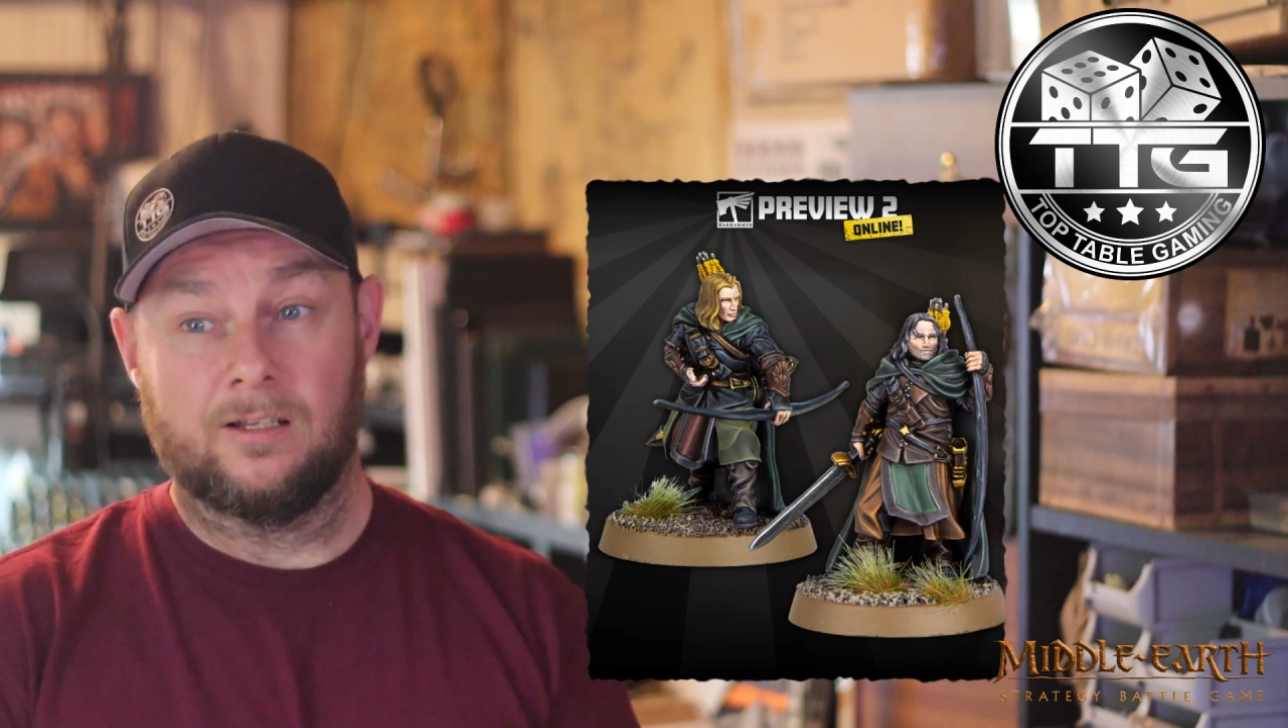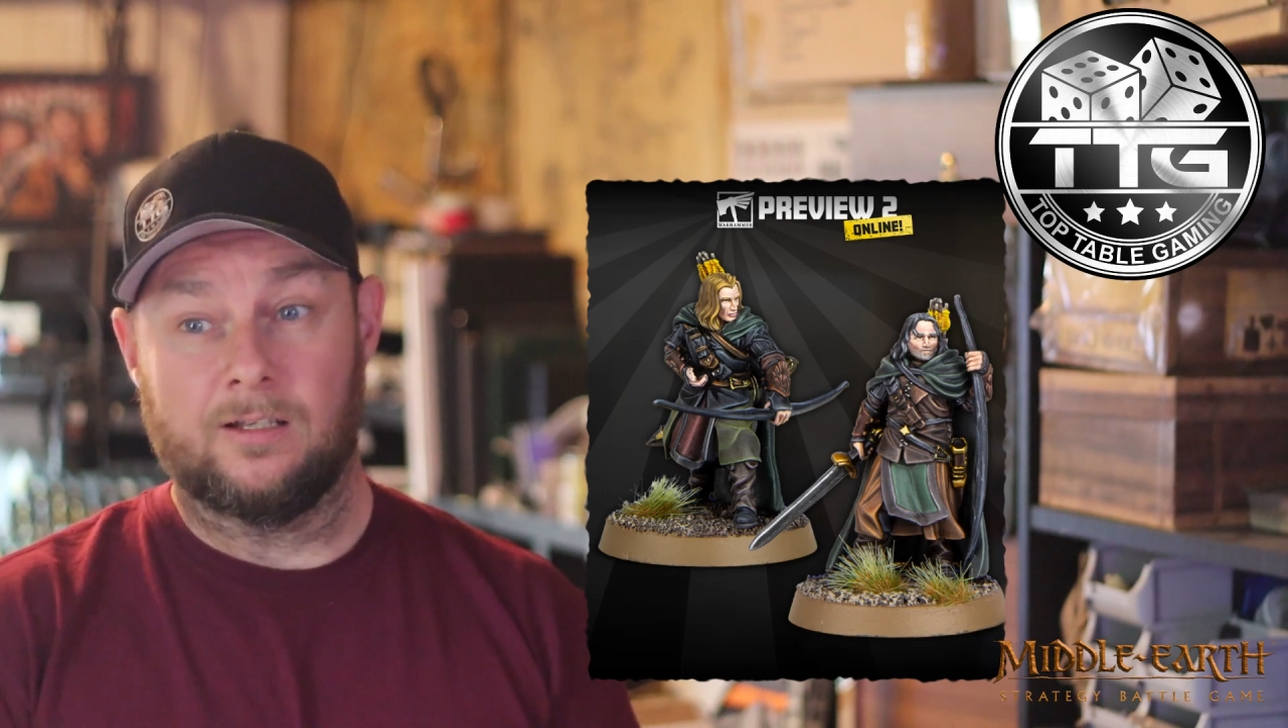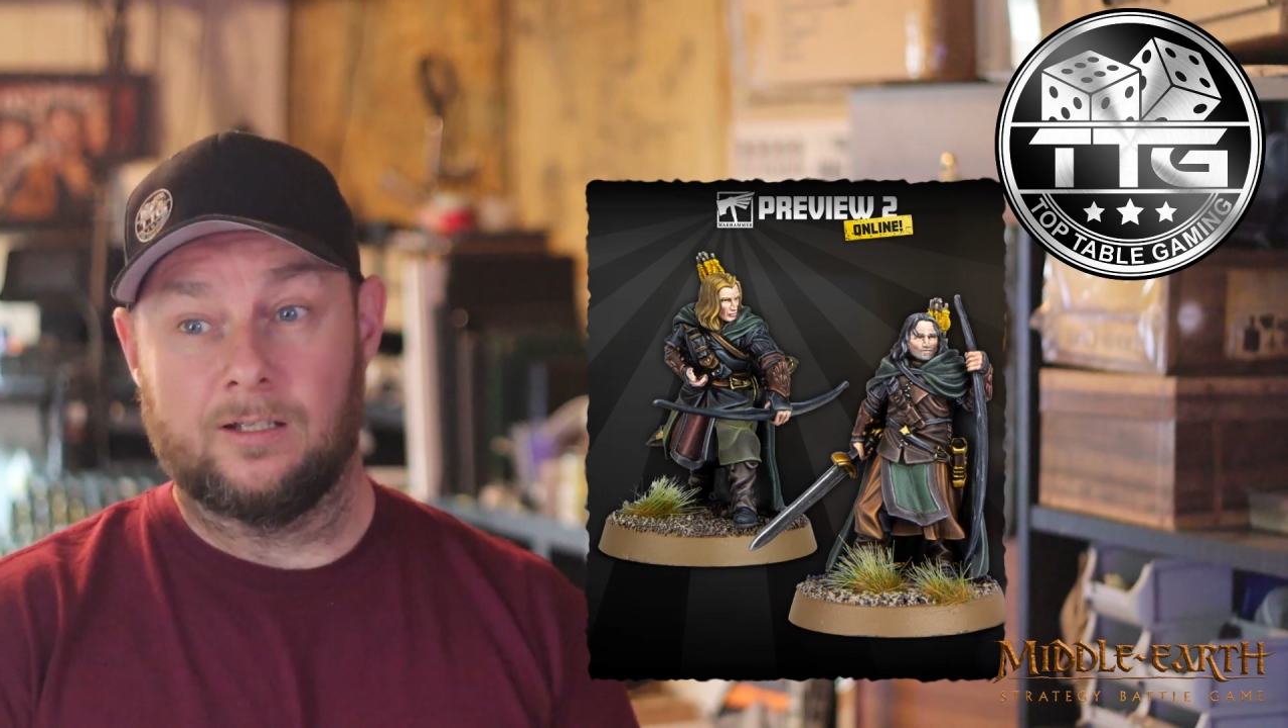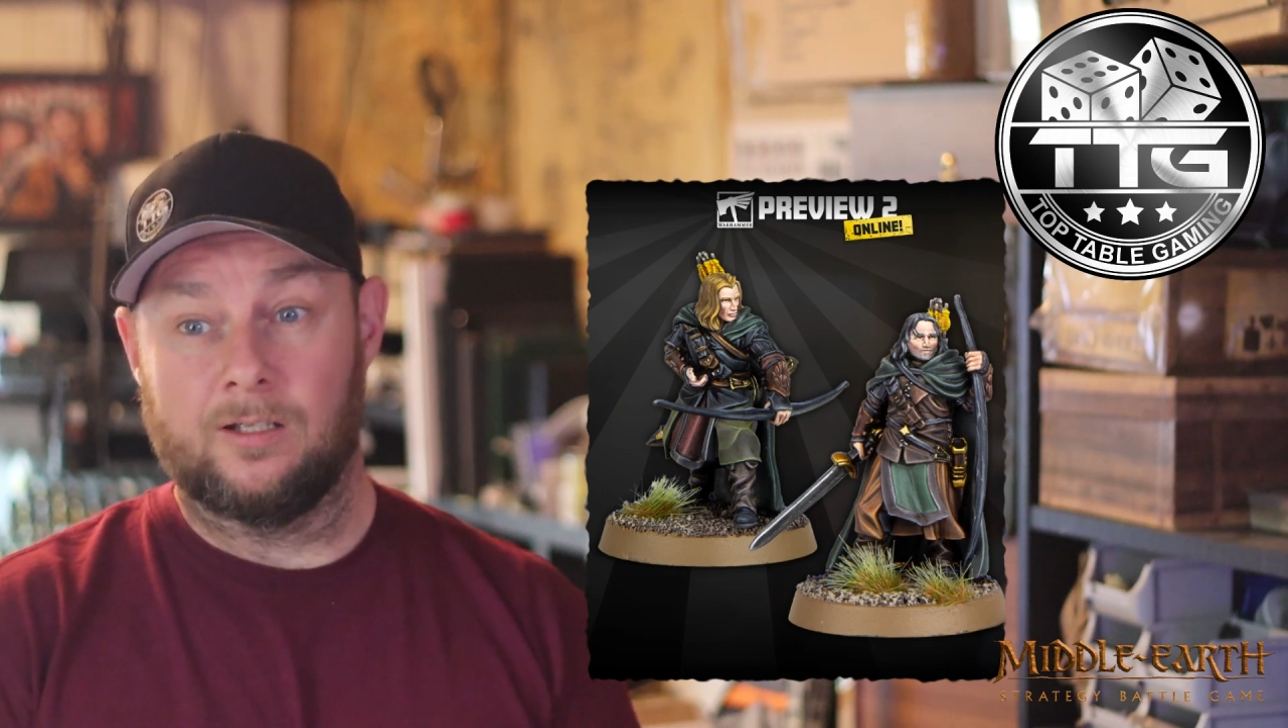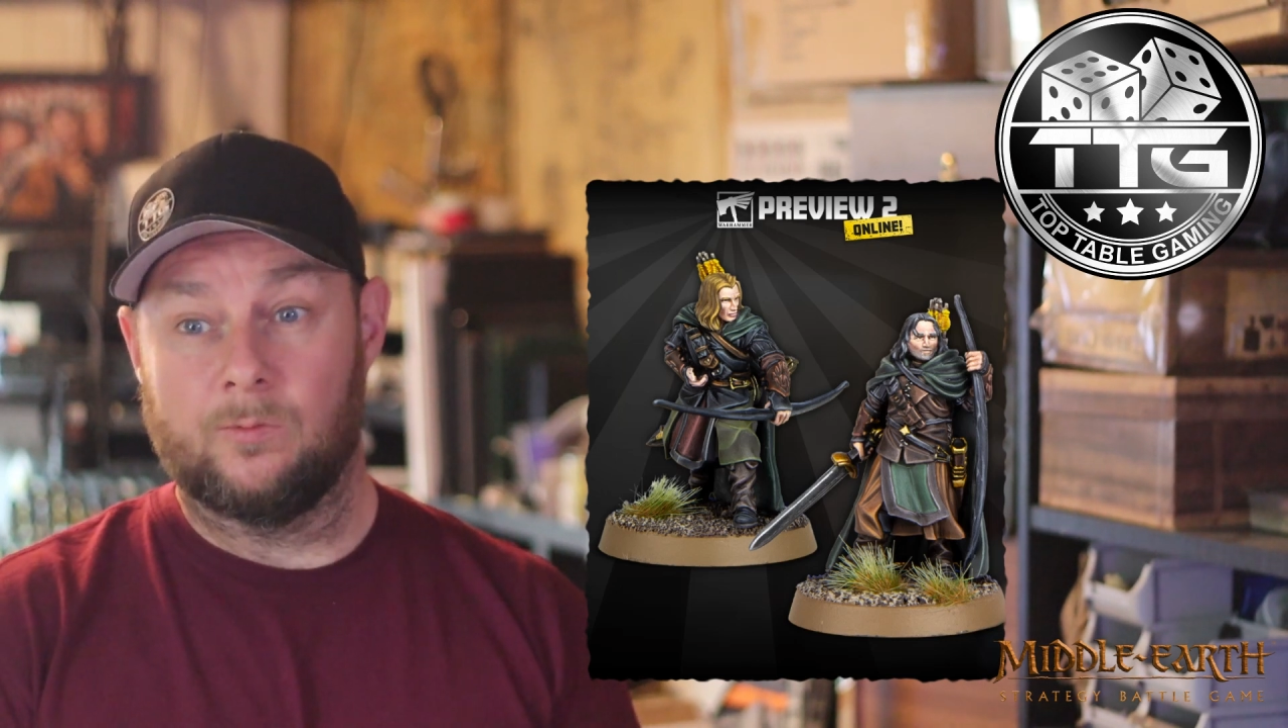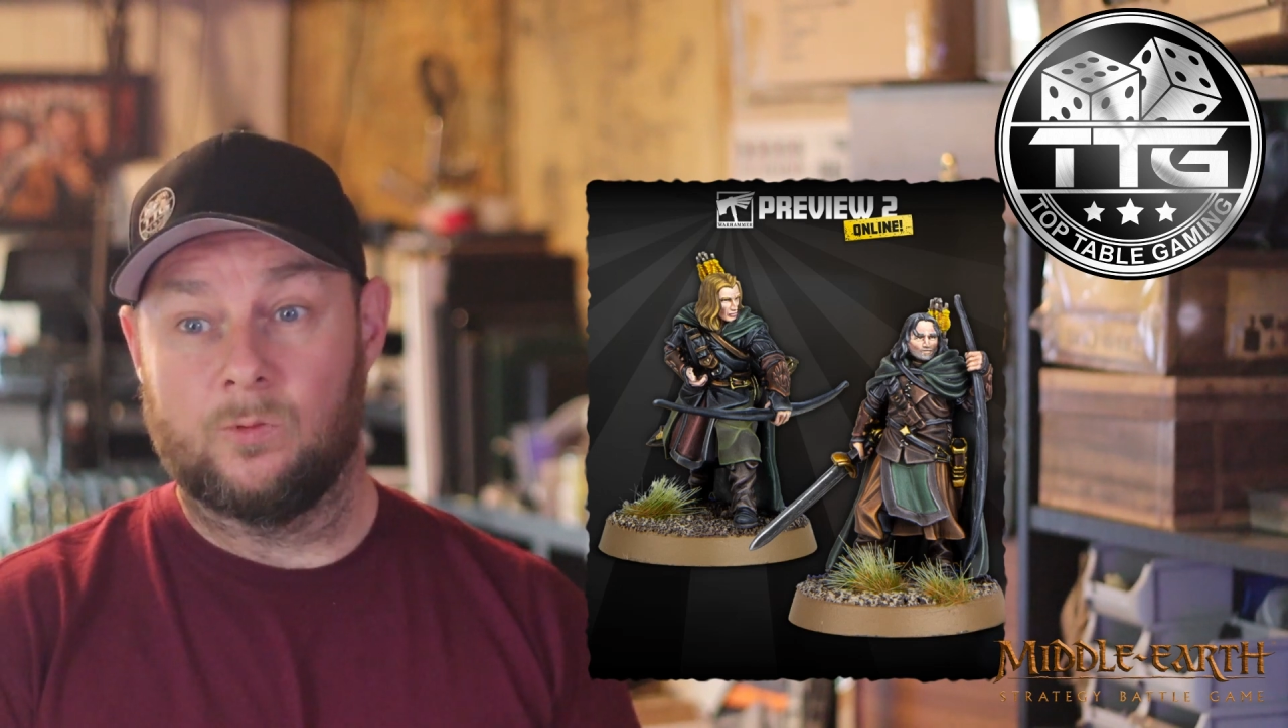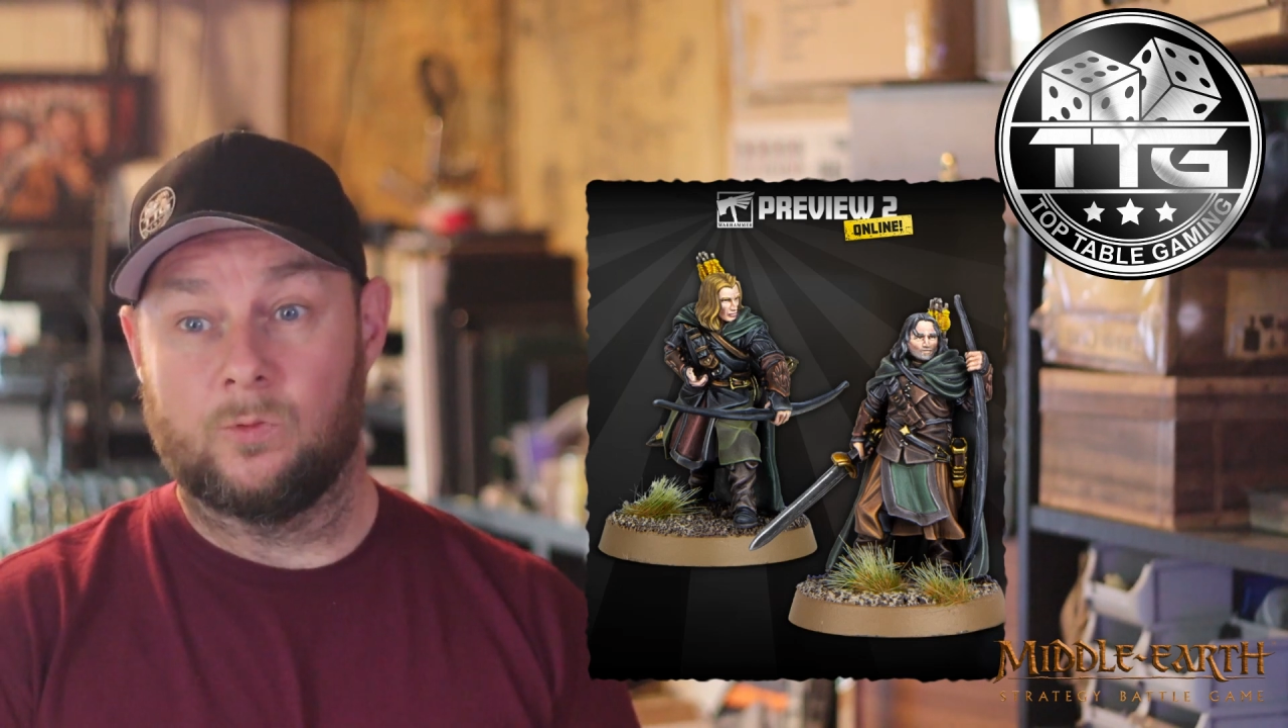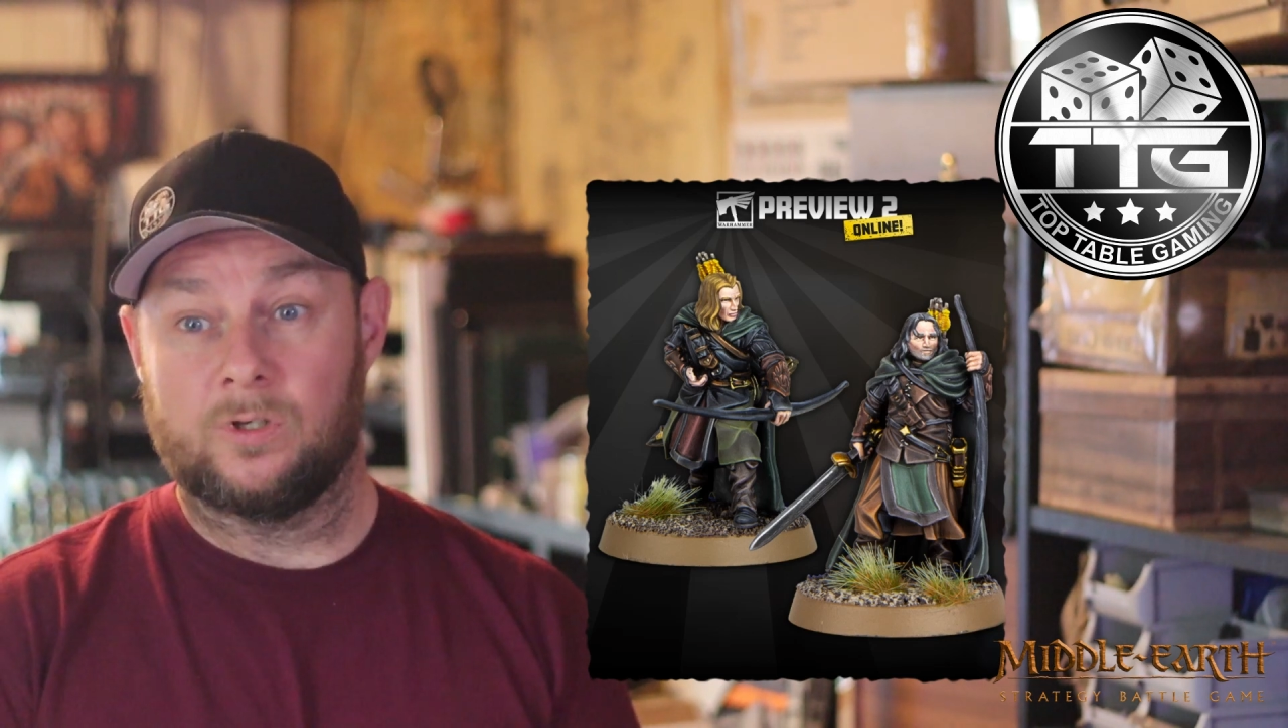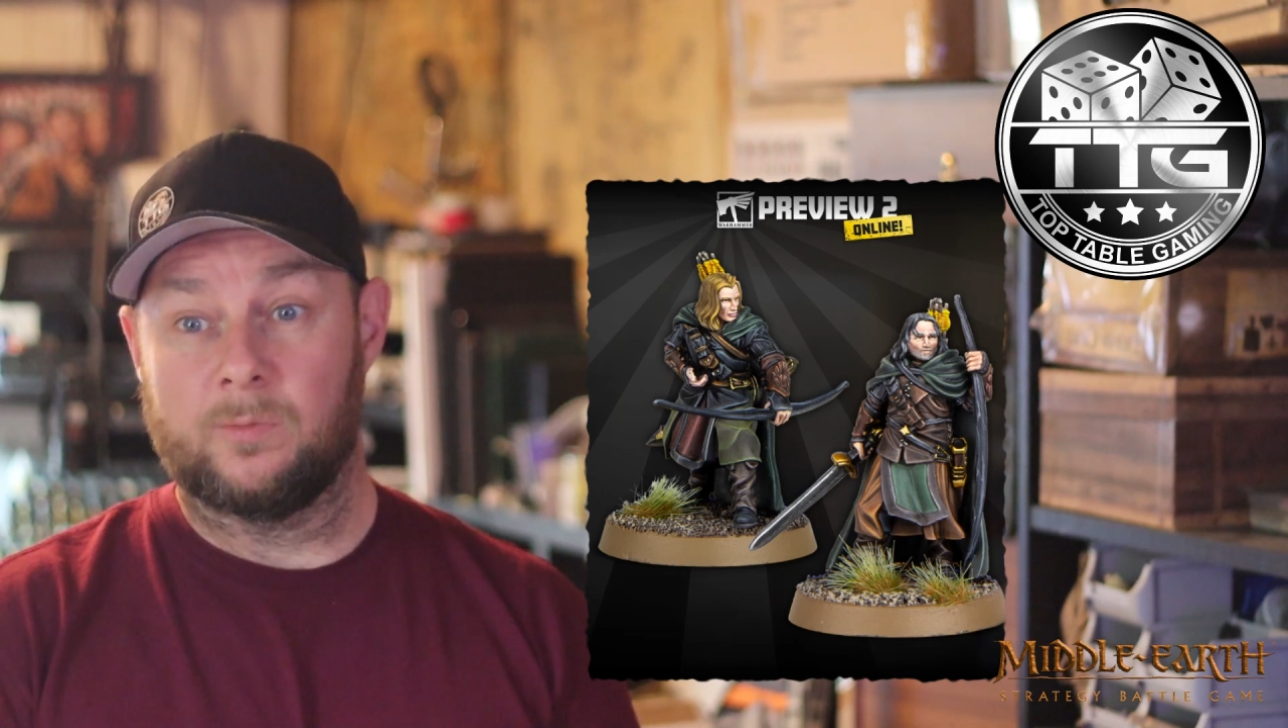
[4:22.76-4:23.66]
Would